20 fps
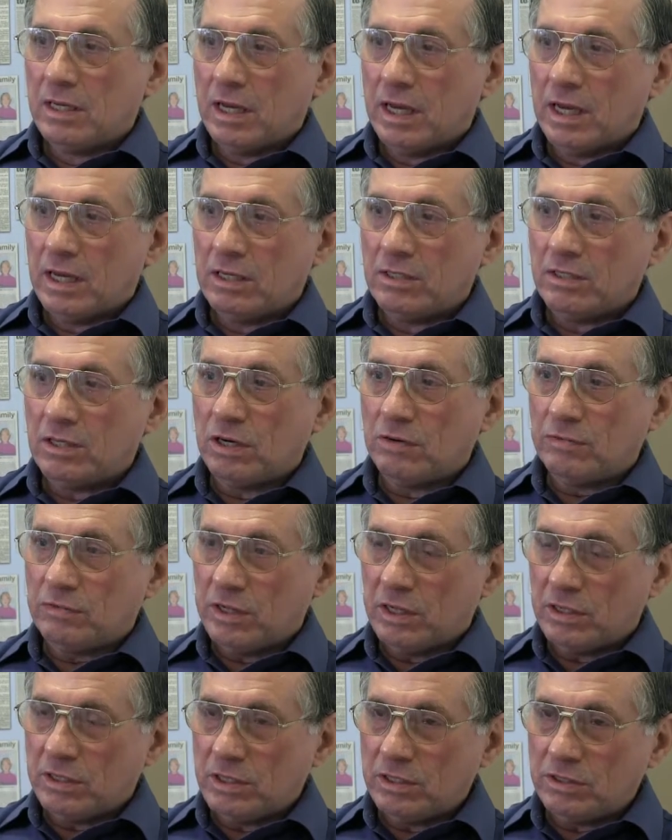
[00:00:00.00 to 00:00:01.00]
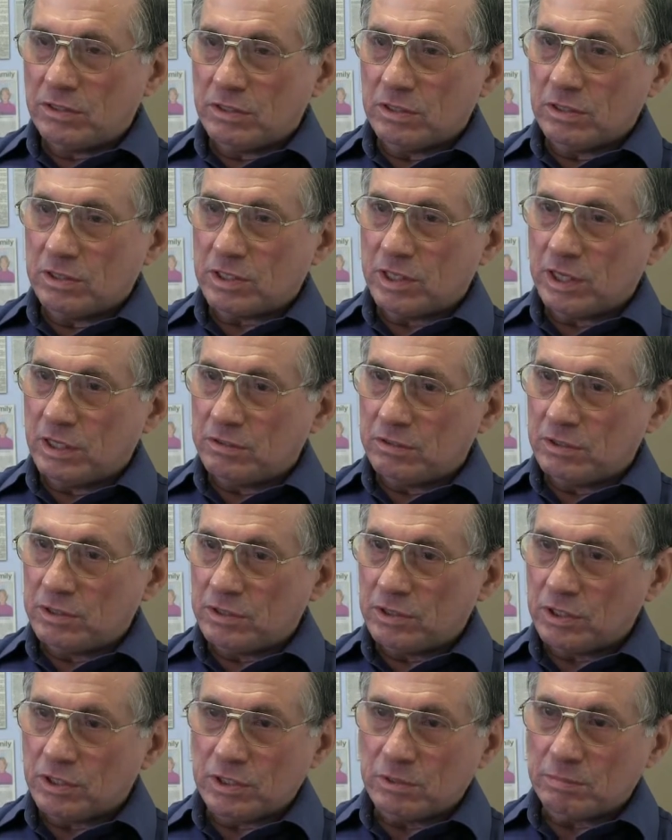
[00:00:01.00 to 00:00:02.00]
And half an hour later, a carer
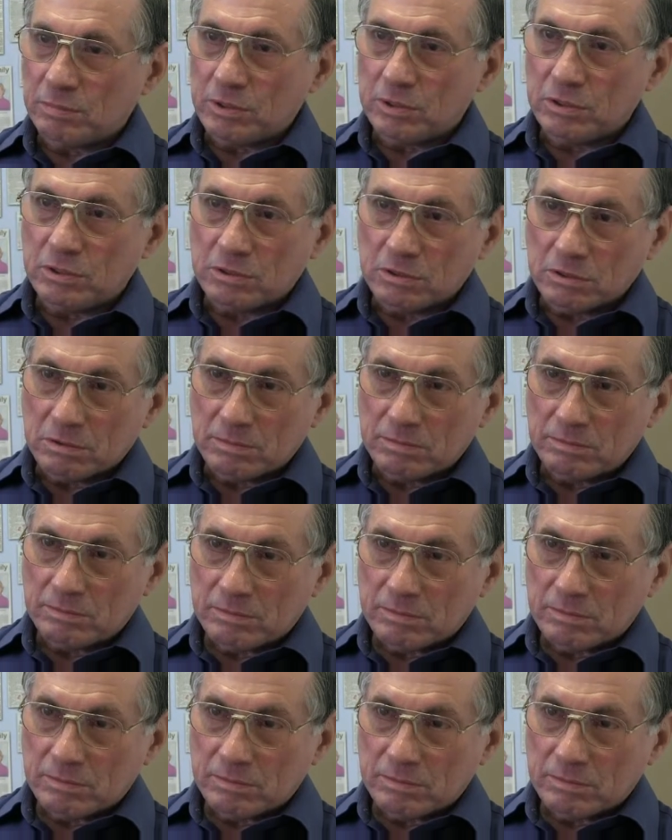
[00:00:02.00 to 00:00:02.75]
turned up at the door